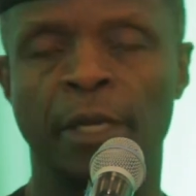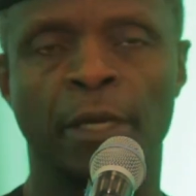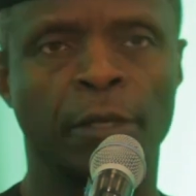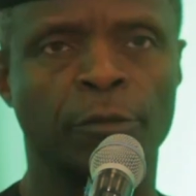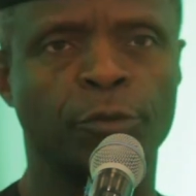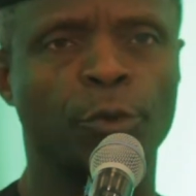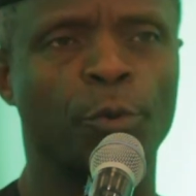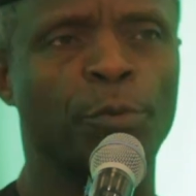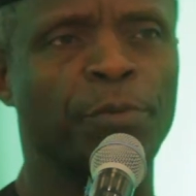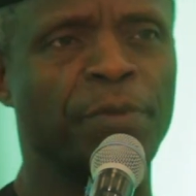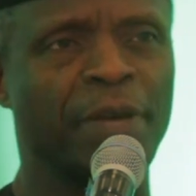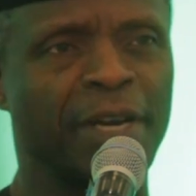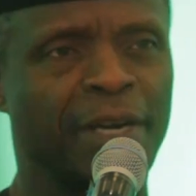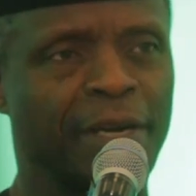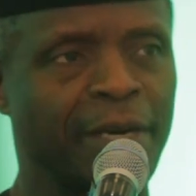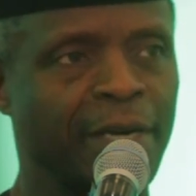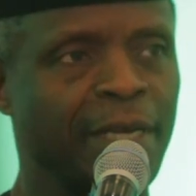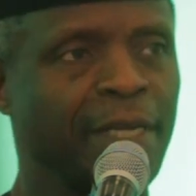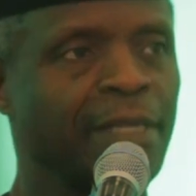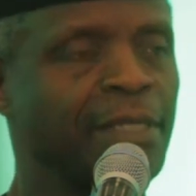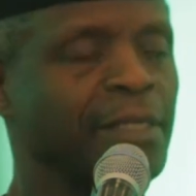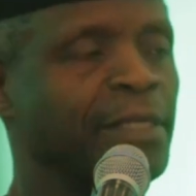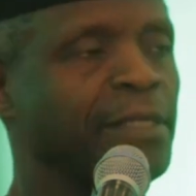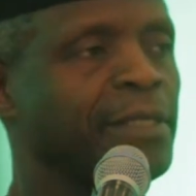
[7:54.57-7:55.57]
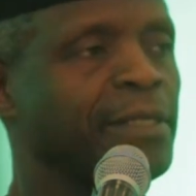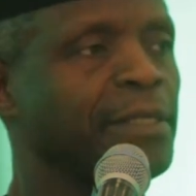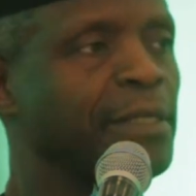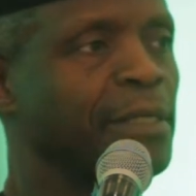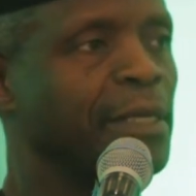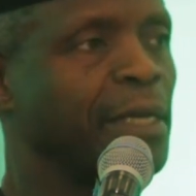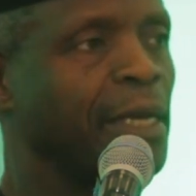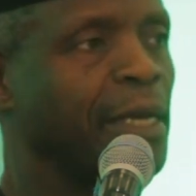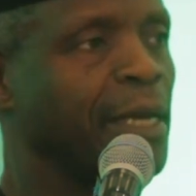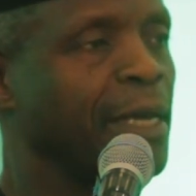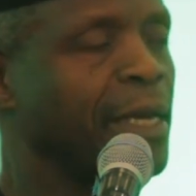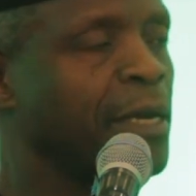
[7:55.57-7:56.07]
So there is
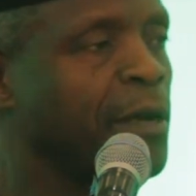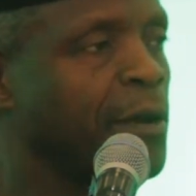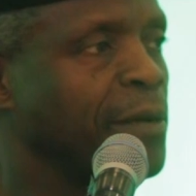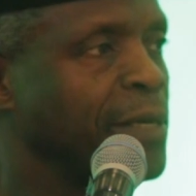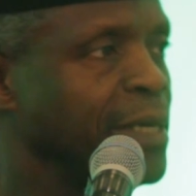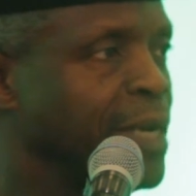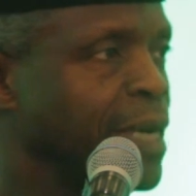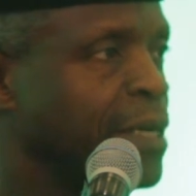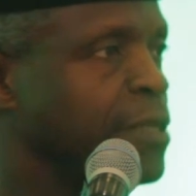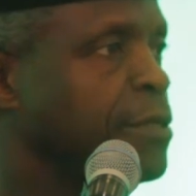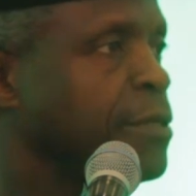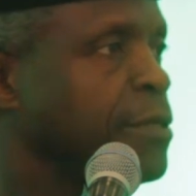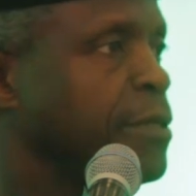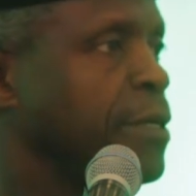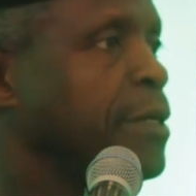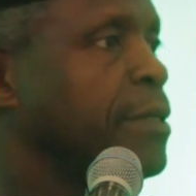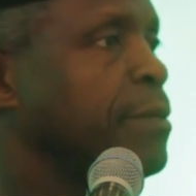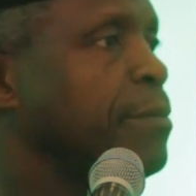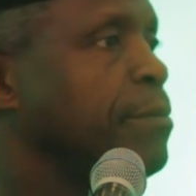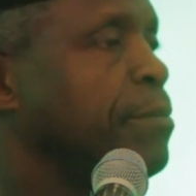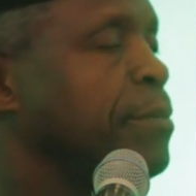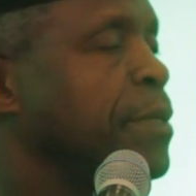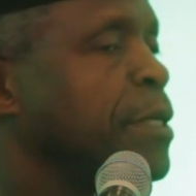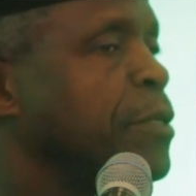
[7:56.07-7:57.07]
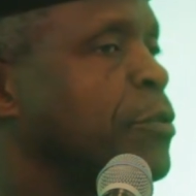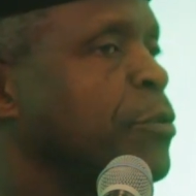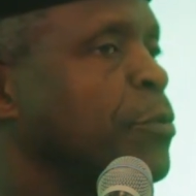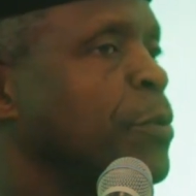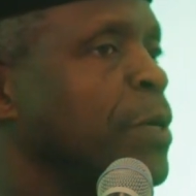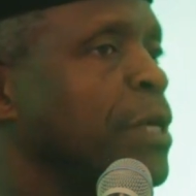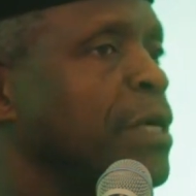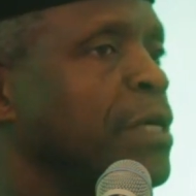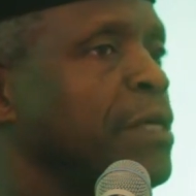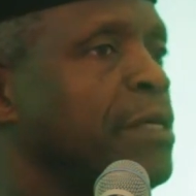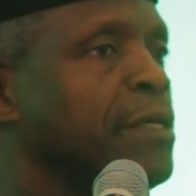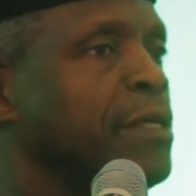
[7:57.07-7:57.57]
a connection
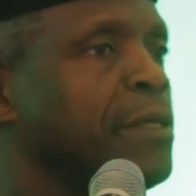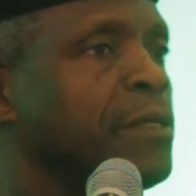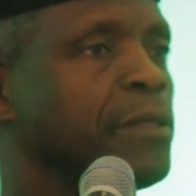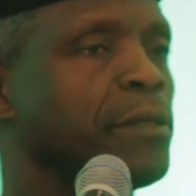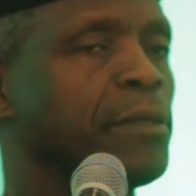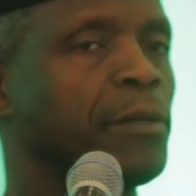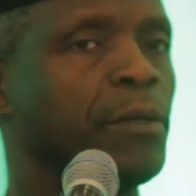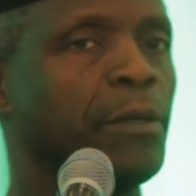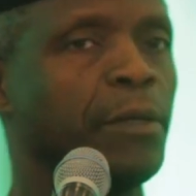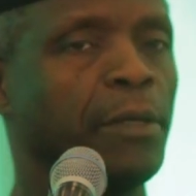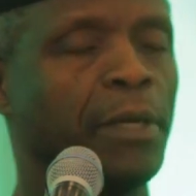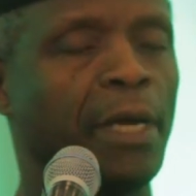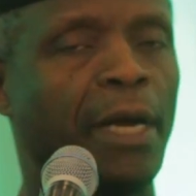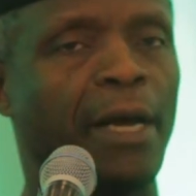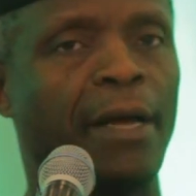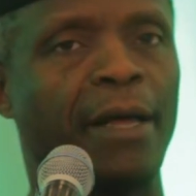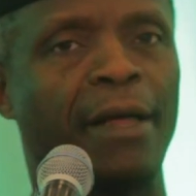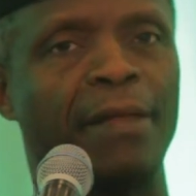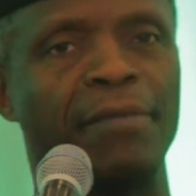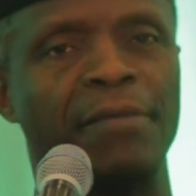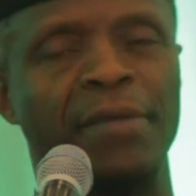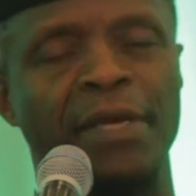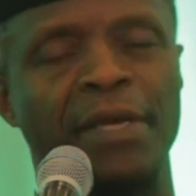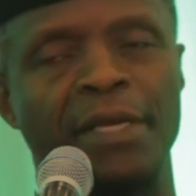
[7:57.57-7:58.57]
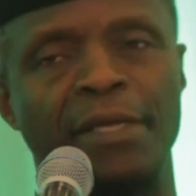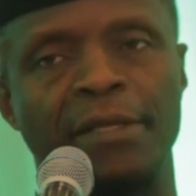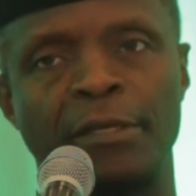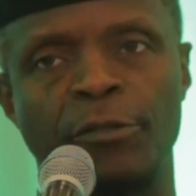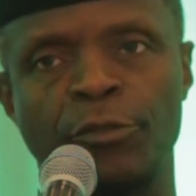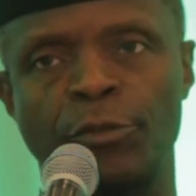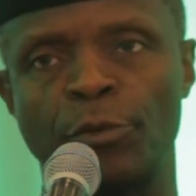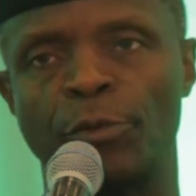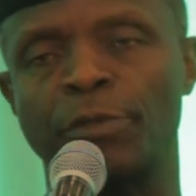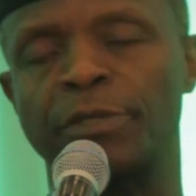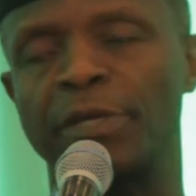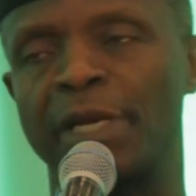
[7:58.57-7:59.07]
between the
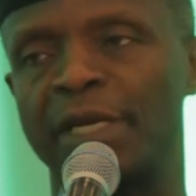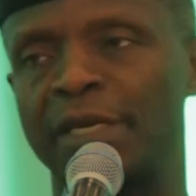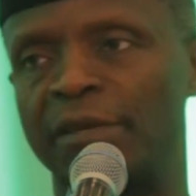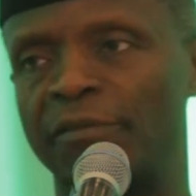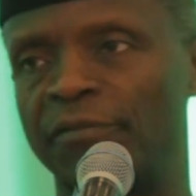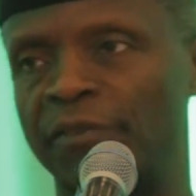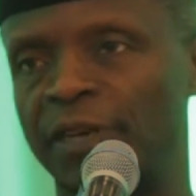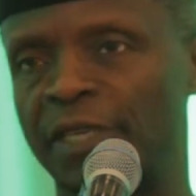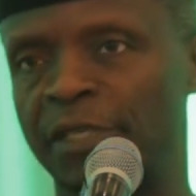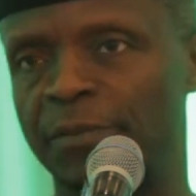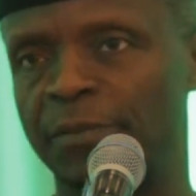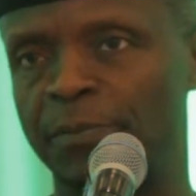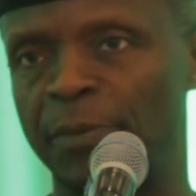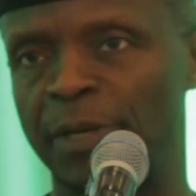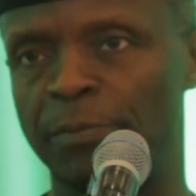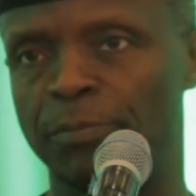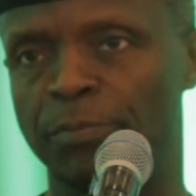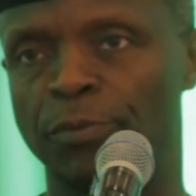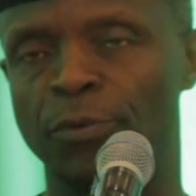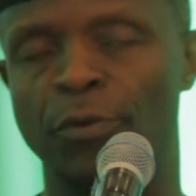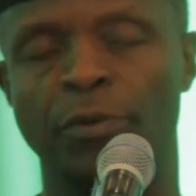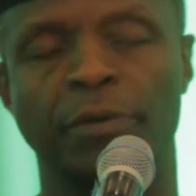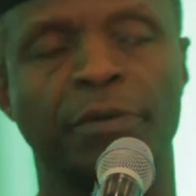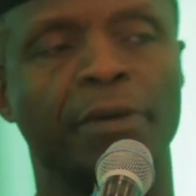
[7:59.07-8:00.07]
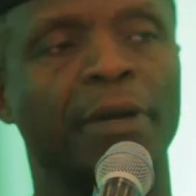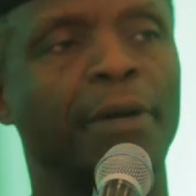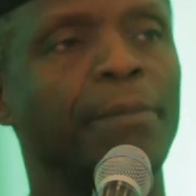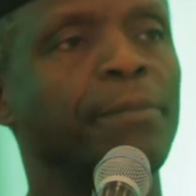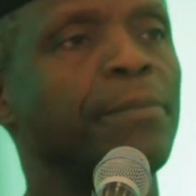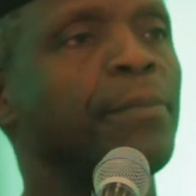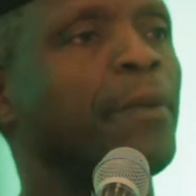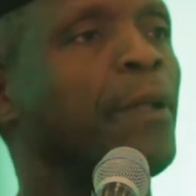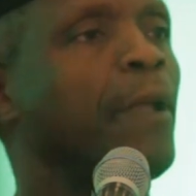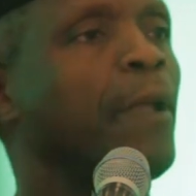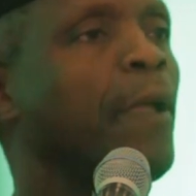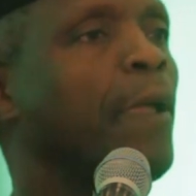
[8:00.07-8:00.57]
social investment program